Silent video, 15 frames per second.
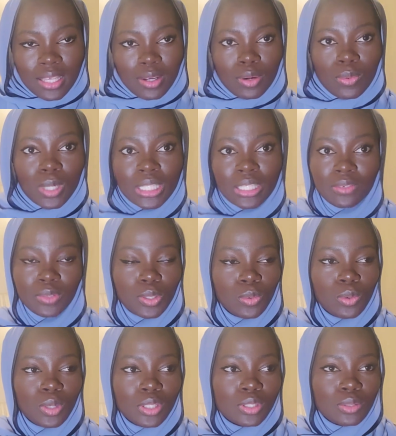But what if you
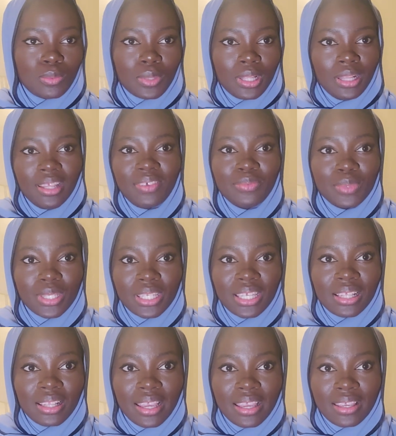want to be living
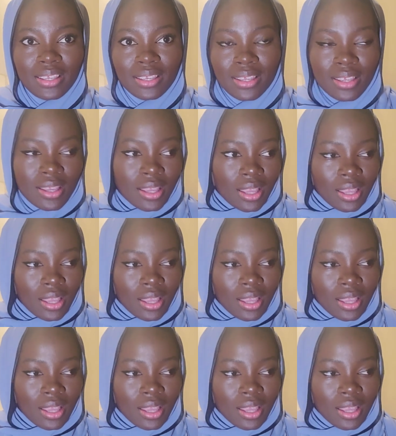in like